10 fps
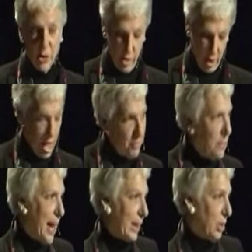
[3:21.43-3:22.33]
higher
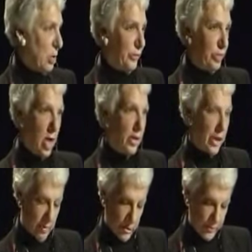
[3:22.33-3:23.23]
education made backing
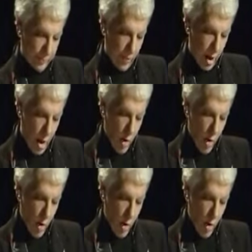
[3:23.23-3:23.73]
off unthinkable.